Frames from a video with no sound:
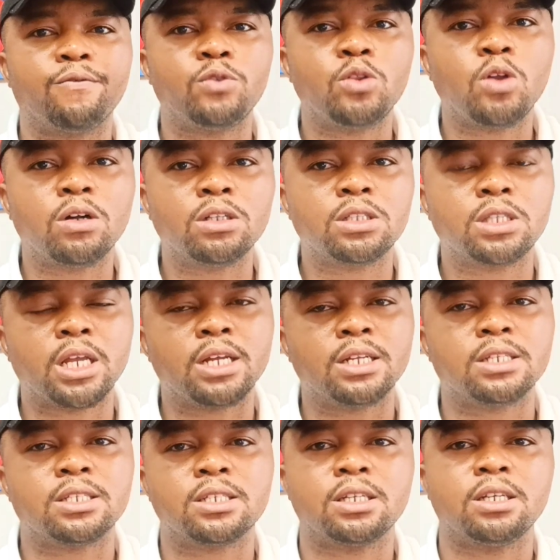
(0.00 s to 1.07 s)
done
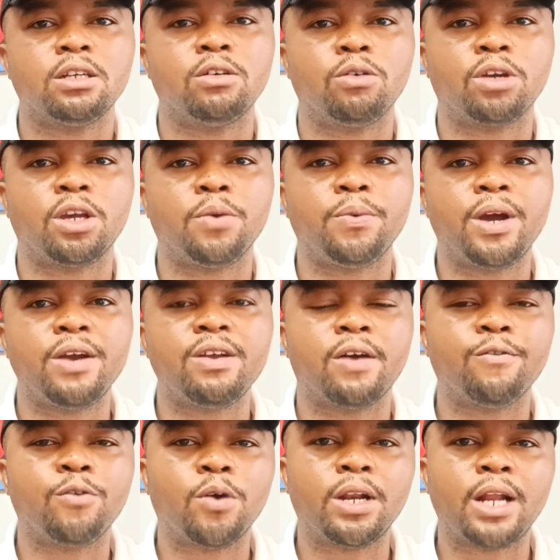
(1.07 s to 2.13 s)
things, okay, where you have
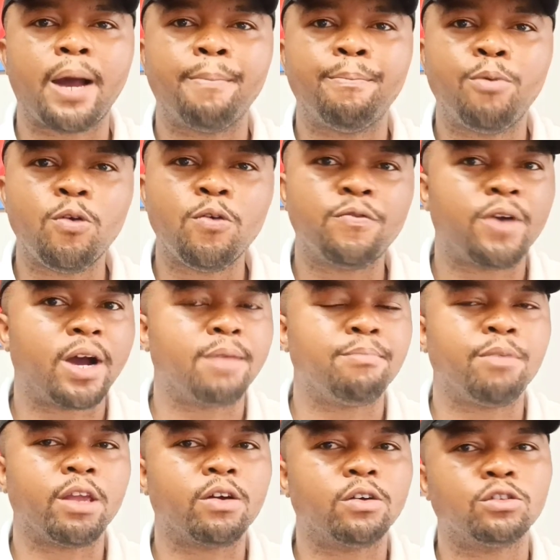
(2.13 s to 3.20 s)
gone above and
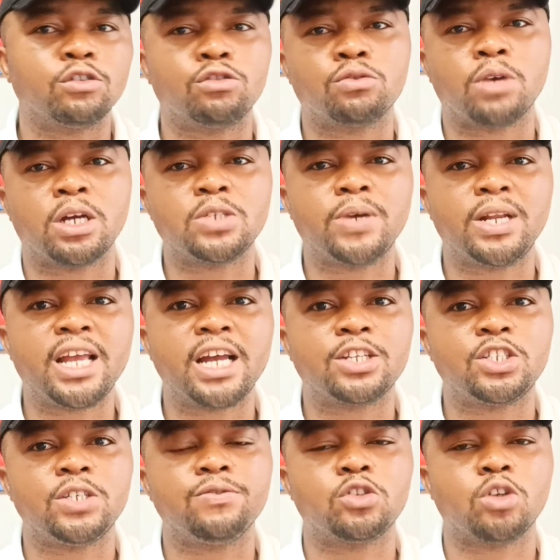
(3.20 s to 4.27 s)
beyond to actually
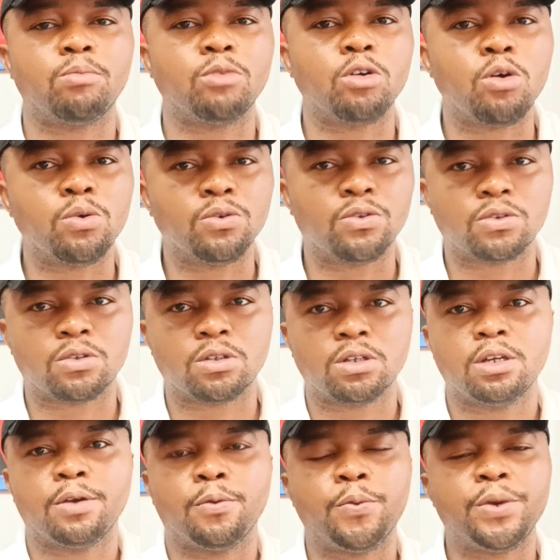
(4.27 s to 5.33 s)
achieve some goals
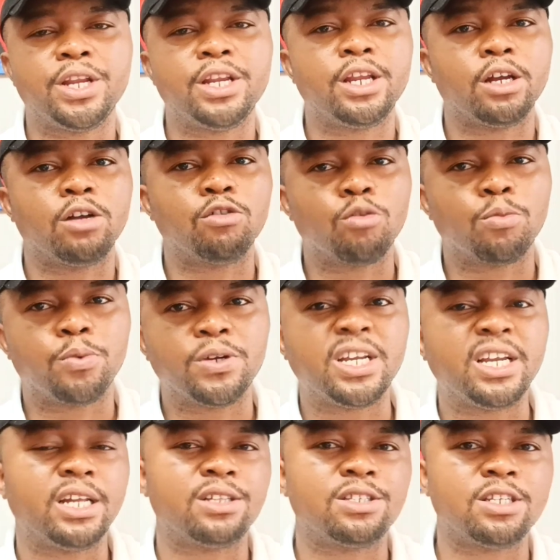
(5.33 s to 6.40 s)
within a group, within a
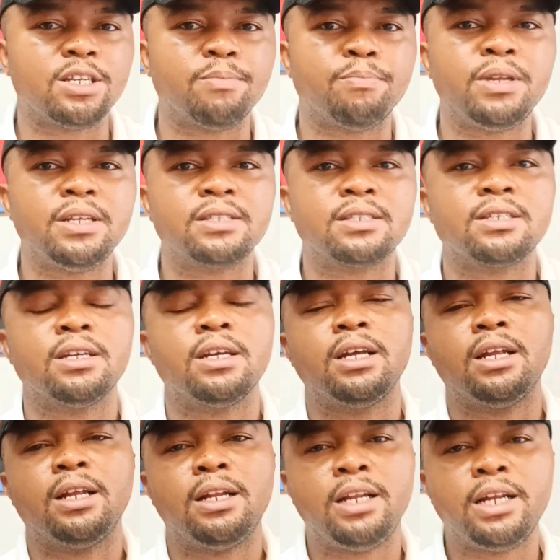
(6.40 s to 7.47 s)
team, please
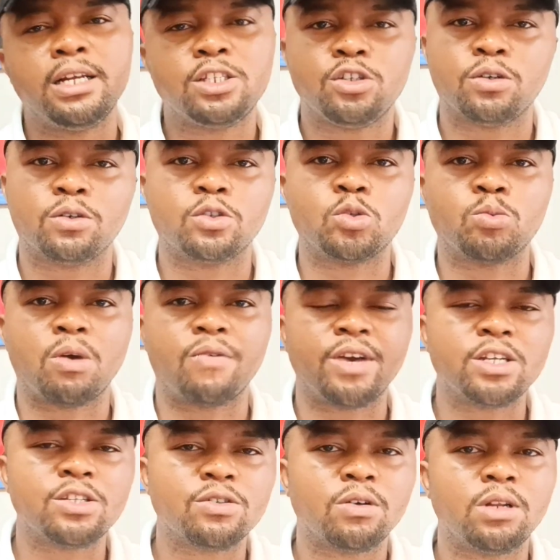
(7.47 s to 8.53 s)
let your
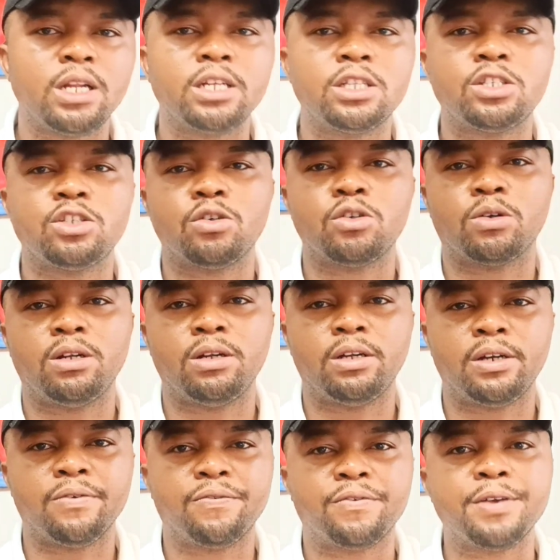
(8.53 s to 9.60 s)
supervisor, let your
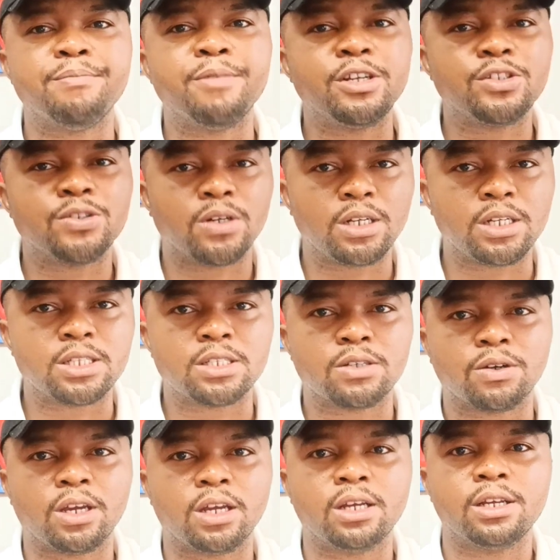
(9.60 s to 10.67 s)
referee mention it.
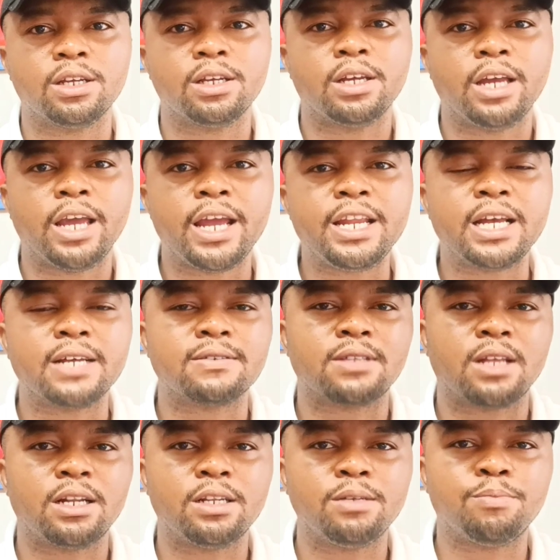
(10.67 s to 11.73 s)
Okay, any
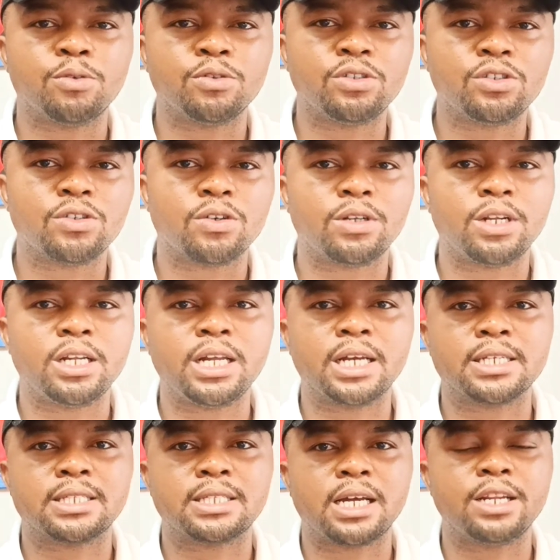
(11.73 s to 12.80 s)
outstanding position, any
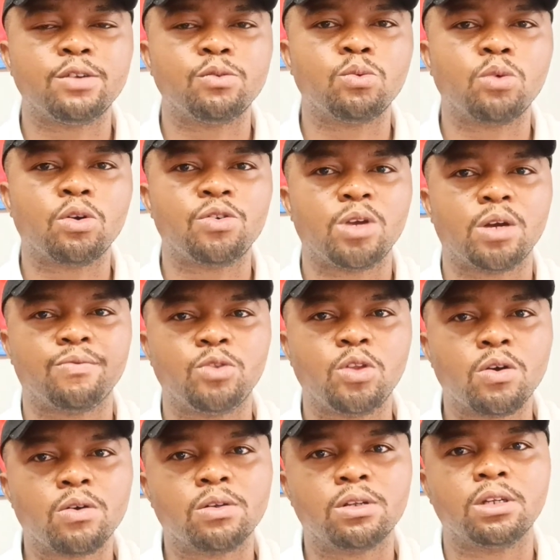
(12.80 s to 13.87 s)
outstanding work you have
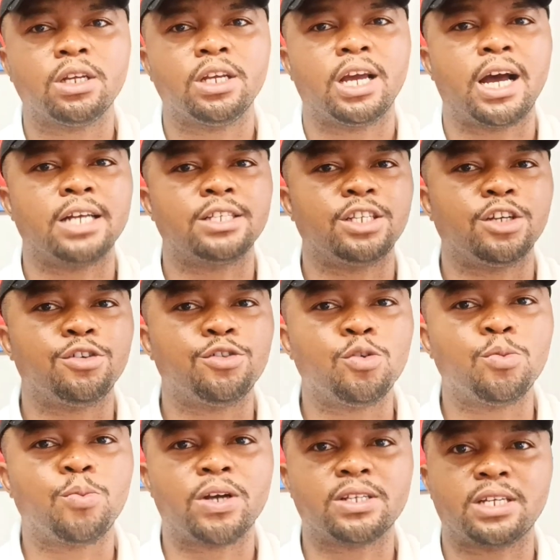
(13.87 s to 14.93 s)
done as a group or
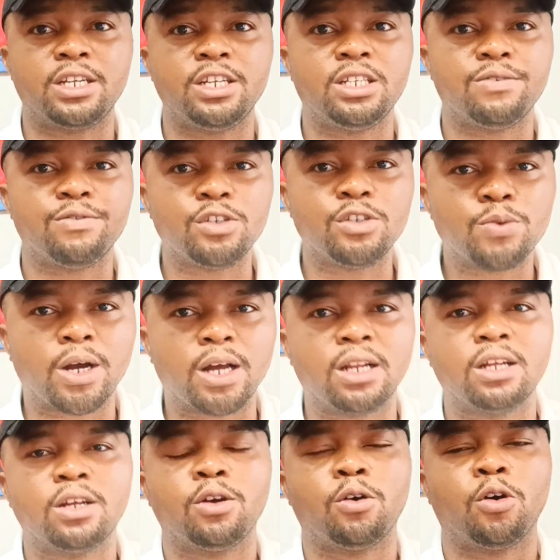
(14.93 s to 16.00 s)
as an individual,
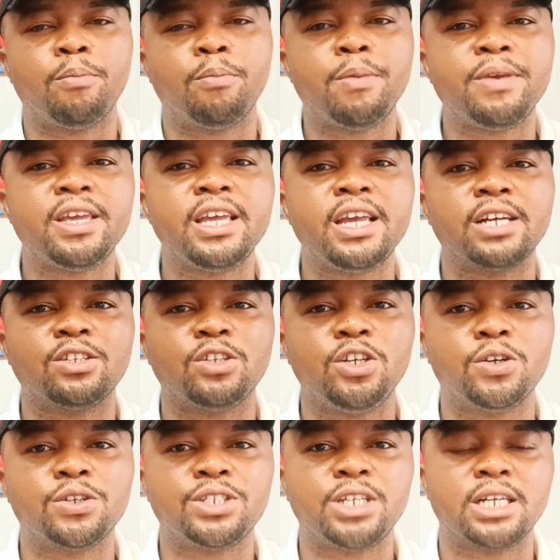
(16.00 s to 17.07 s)
or maybe he or
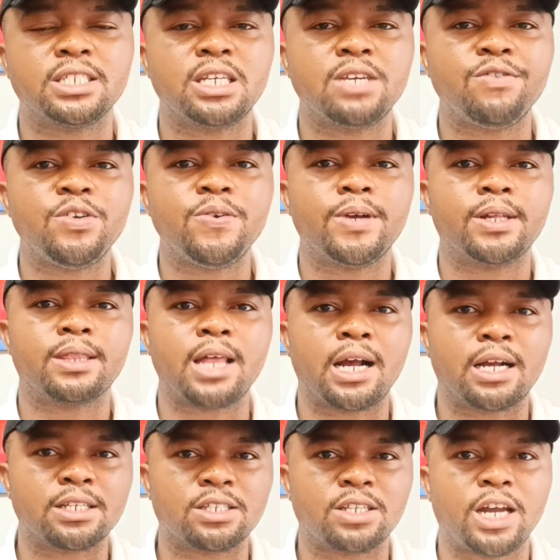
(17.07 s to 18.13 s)
she has given you a
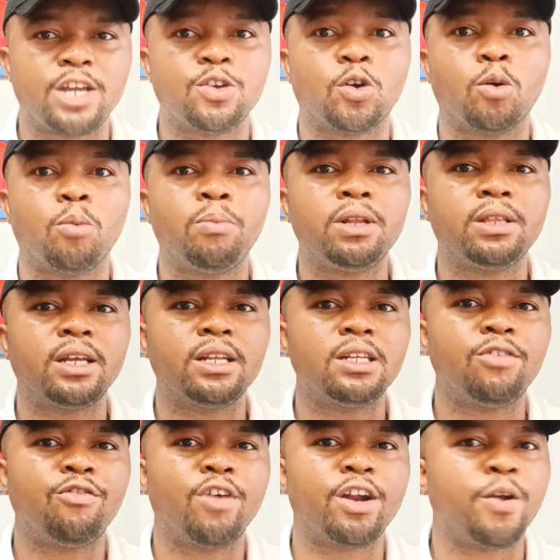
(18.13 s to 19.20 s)
task and you completed it
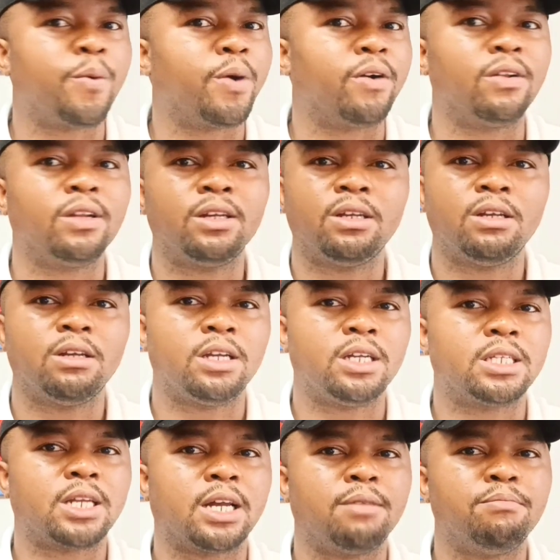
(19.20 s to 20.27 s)
very well, it
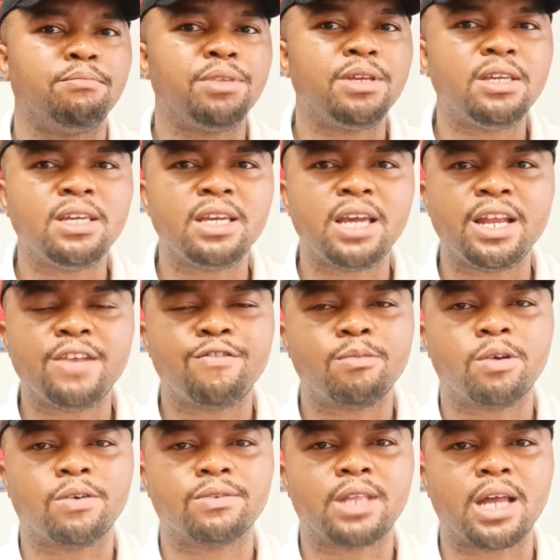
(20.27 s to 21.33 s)
can be any form
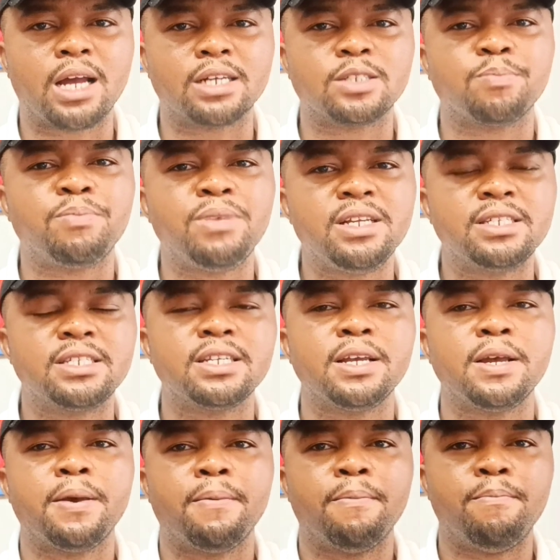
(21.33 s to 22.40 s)
of task. Please
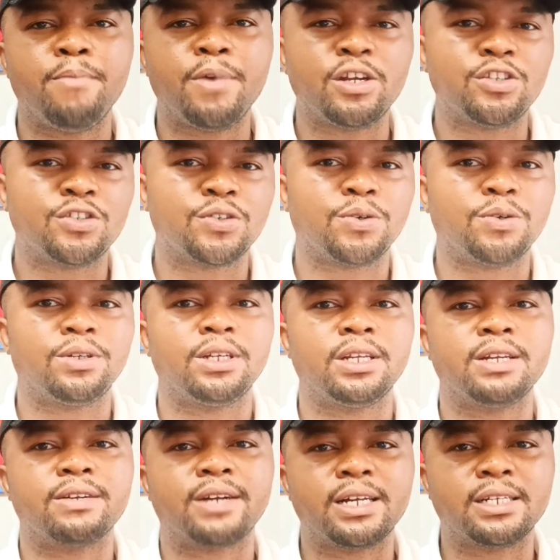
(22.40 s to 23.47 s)
make sure he
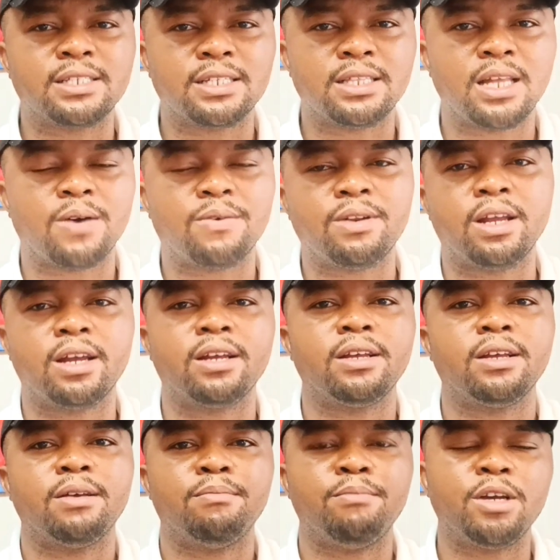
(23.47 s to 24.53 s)
writes it down there,
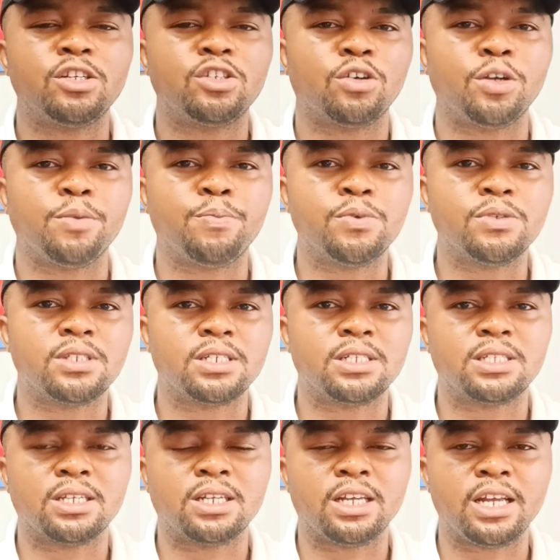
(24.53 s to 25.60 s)
make sure he puts it
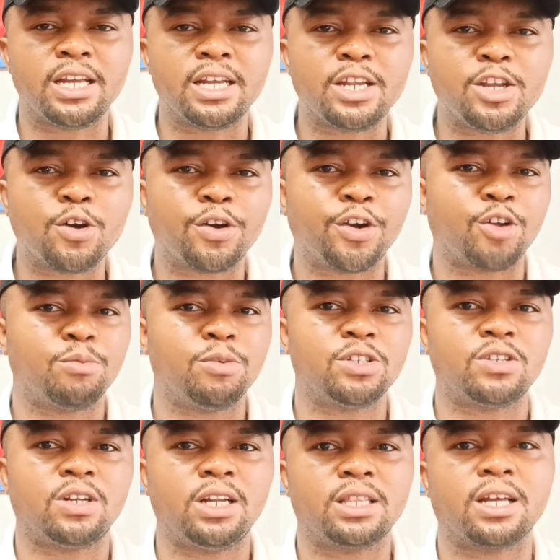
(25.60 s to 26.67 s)
in your recommendation
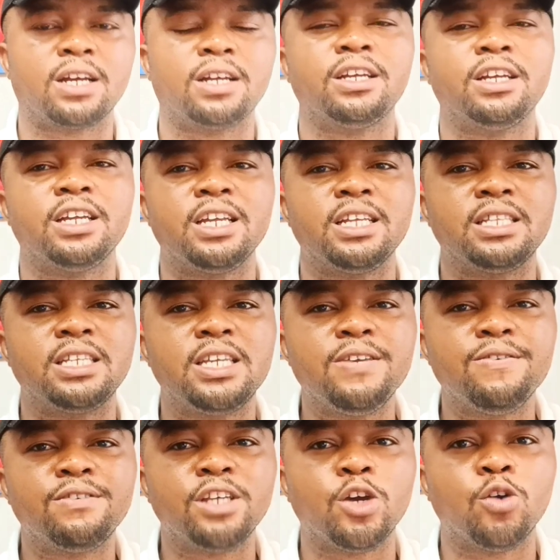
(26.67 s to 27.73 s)
letter. It gives
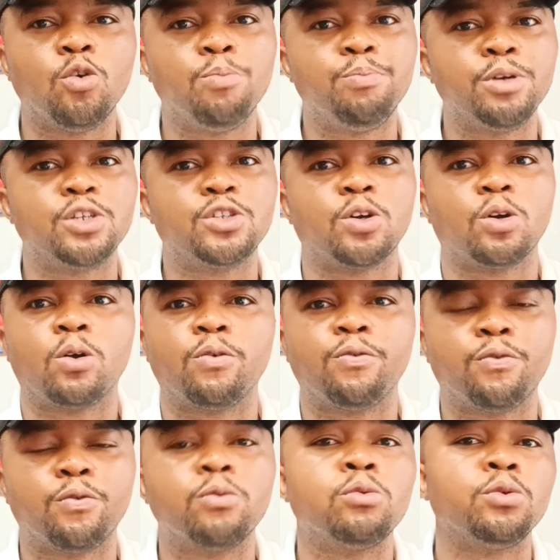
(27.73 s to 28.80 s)
a whole picture of
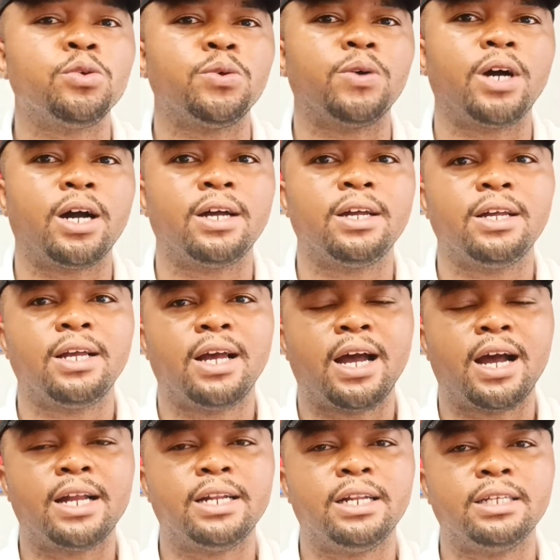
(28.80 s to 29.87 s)
who you are
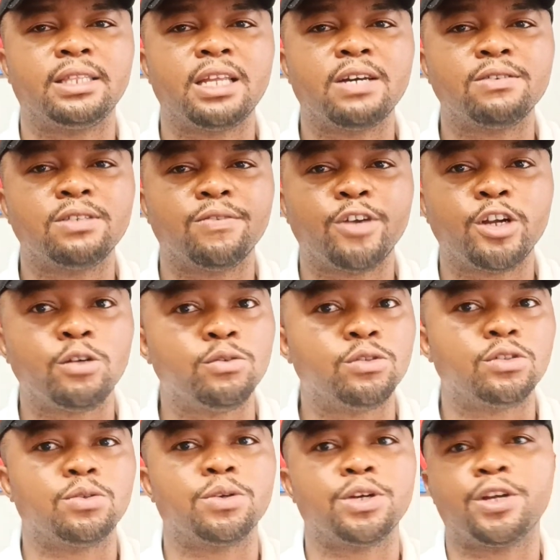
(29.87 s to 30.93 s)
and tells a very good
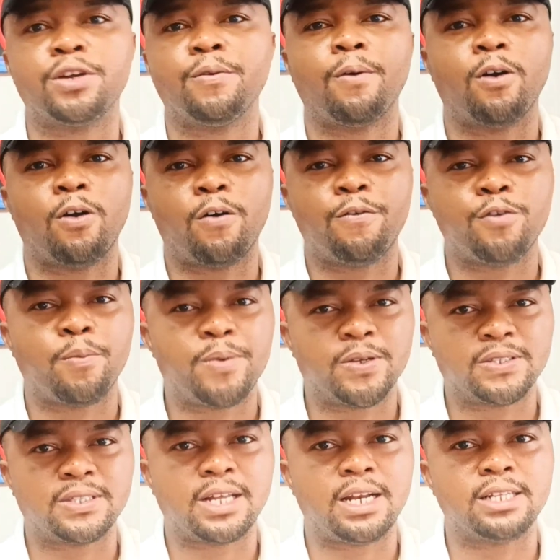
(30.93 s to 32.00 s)
story of your
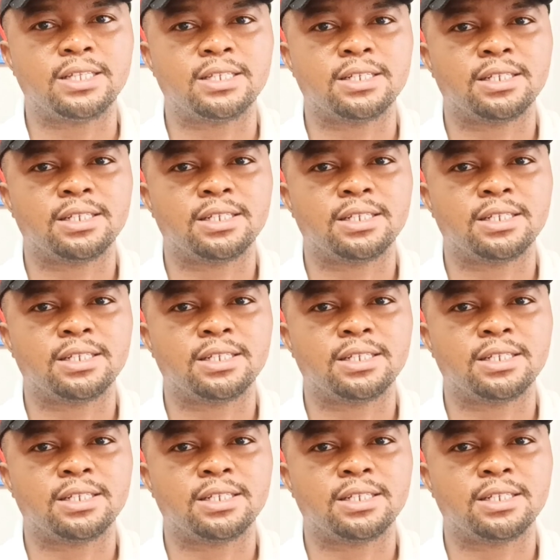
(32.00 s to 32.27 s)
personality.